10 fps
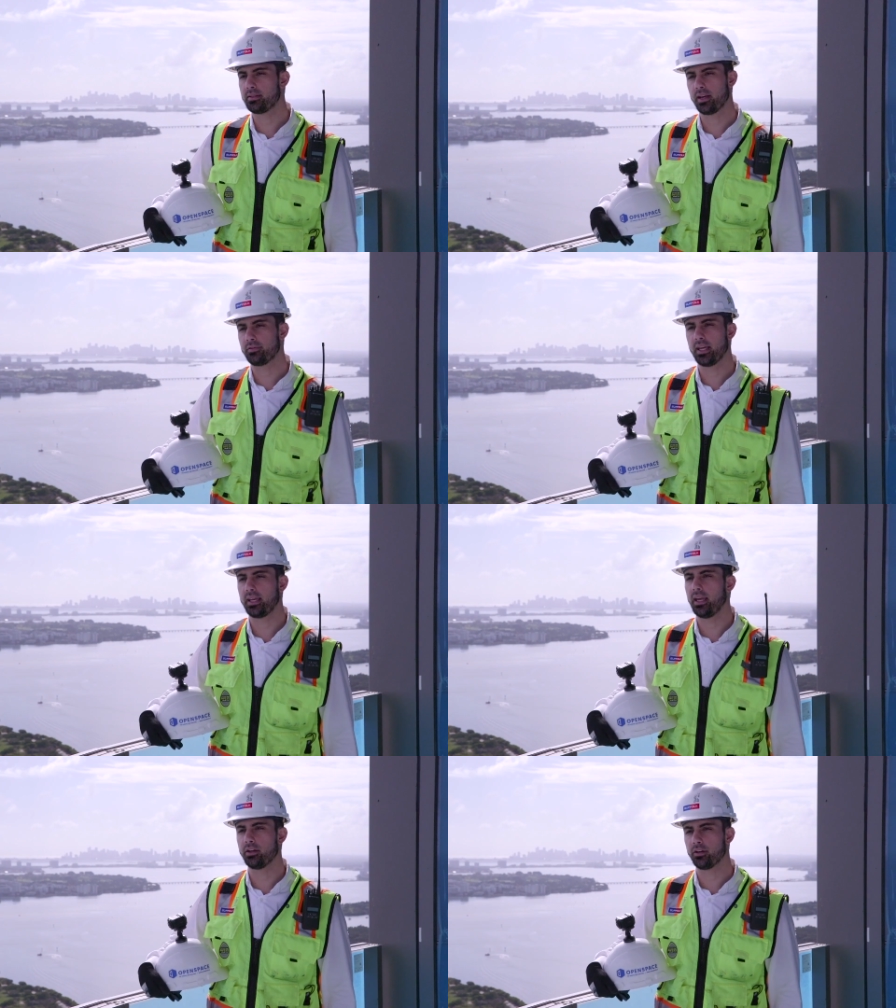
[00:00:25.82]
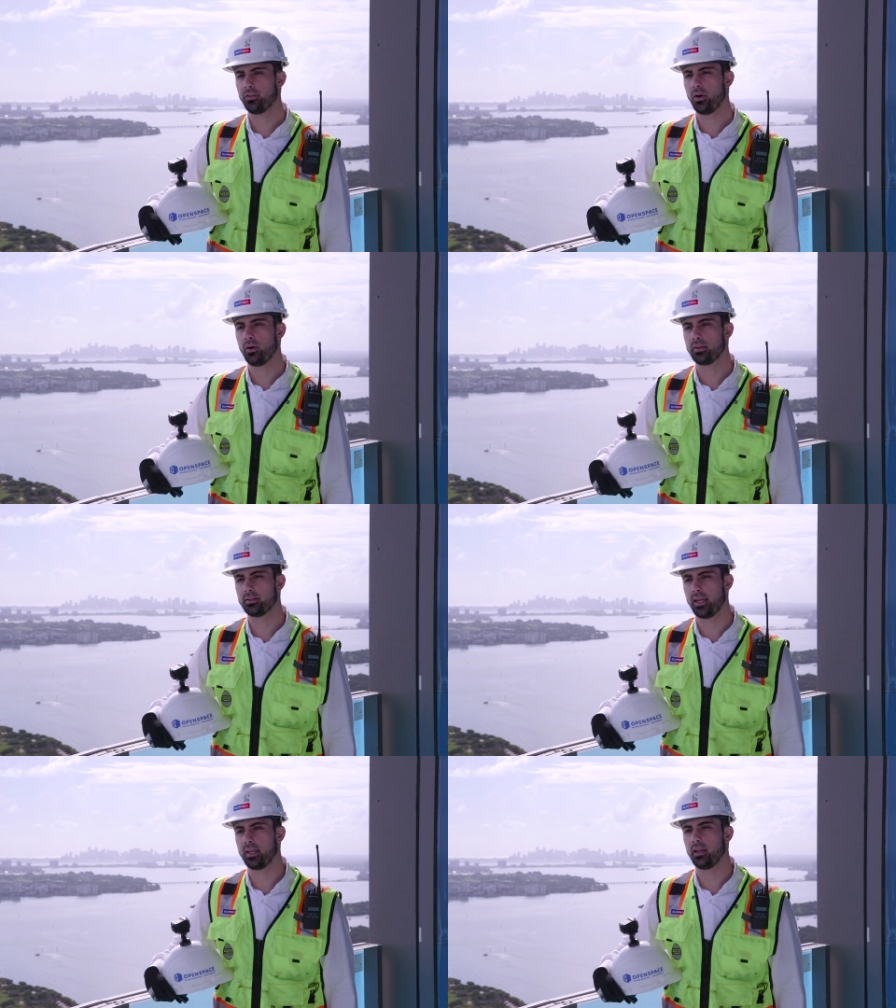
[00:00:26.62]
Instead of taking out your phone
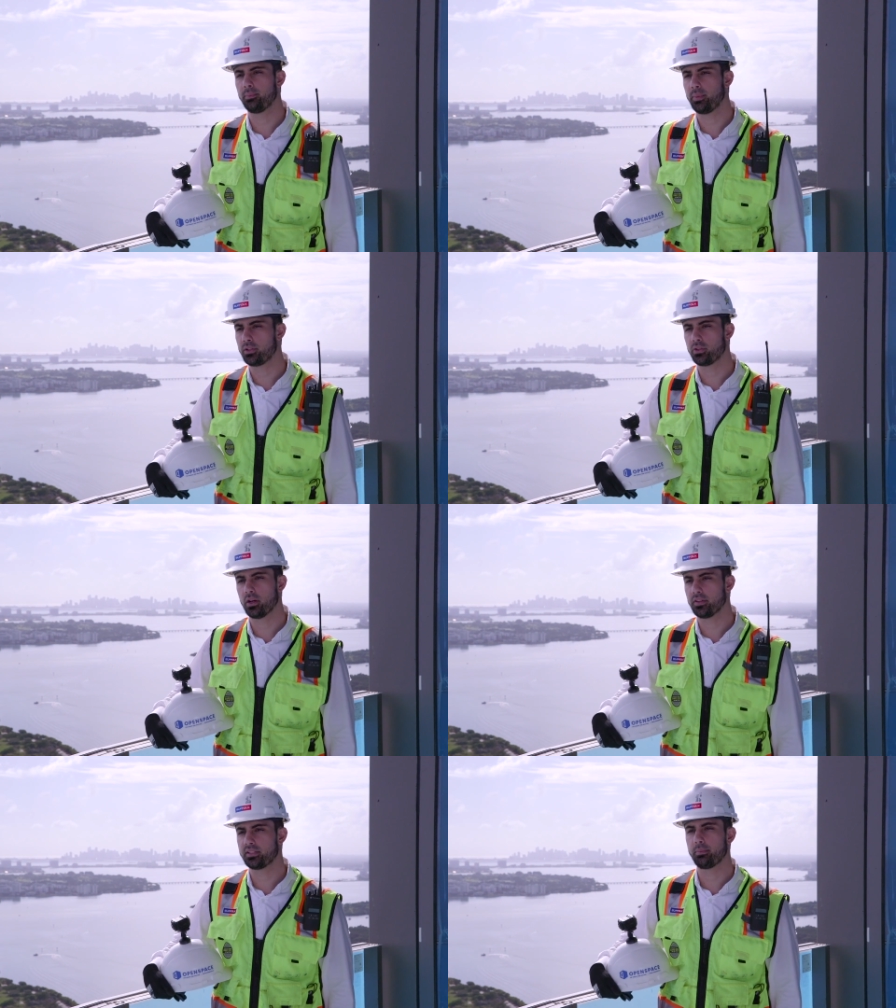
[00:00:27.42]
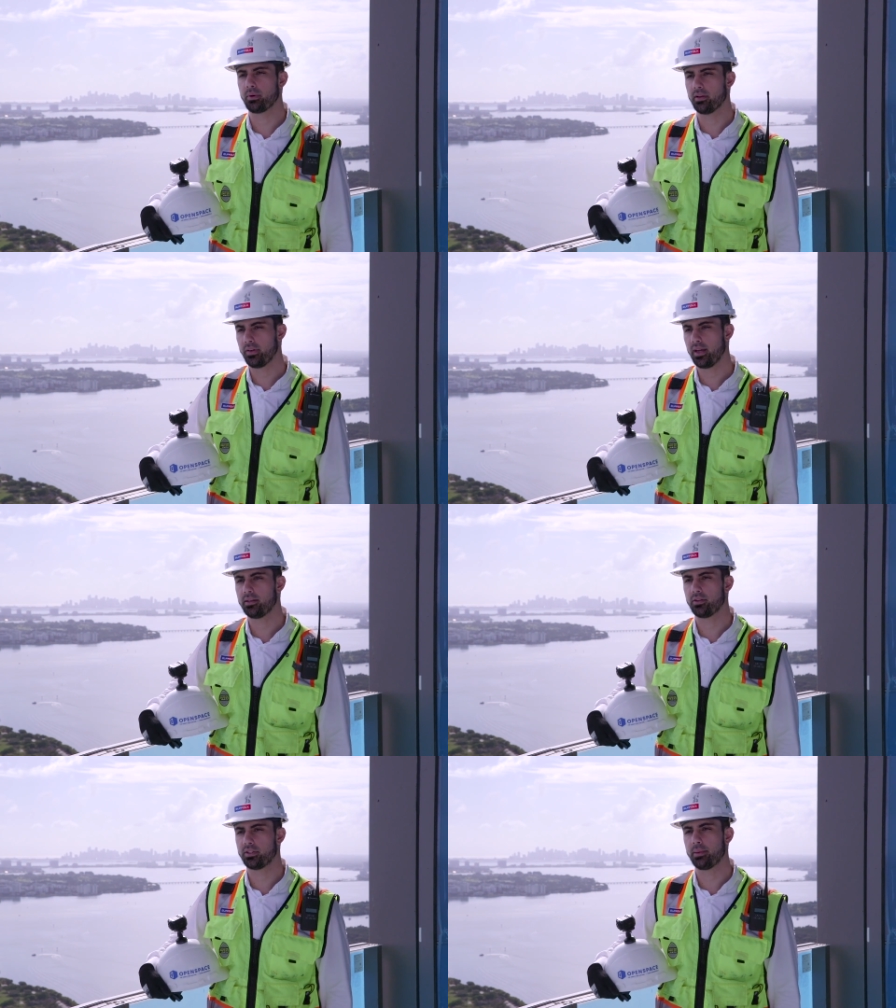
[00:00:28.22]
and taking a picture of a separate
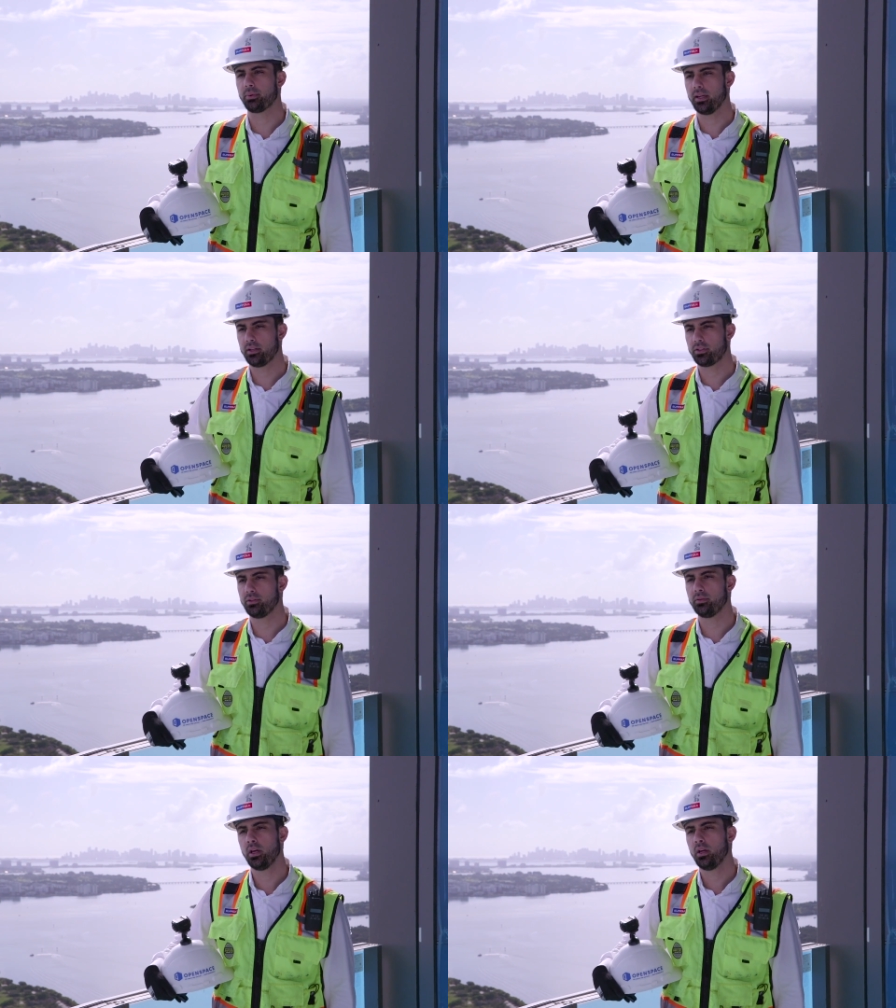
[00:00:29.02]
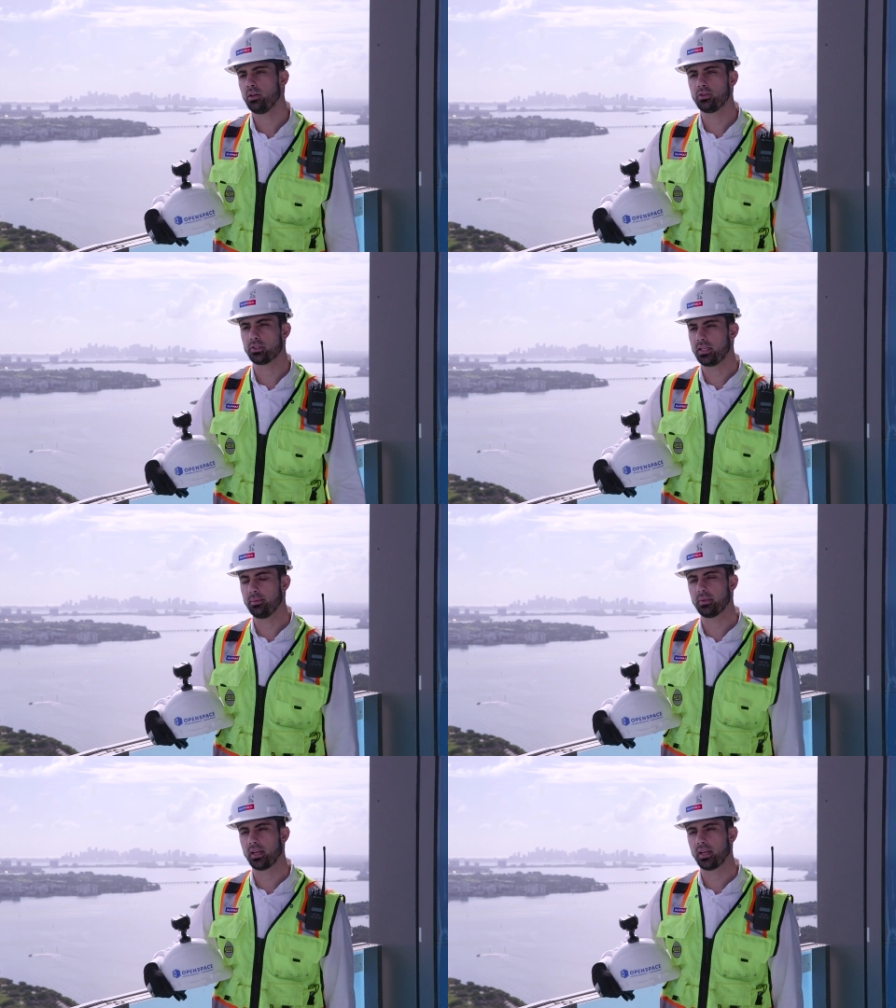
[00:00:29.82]
event or separate issue, you just keep the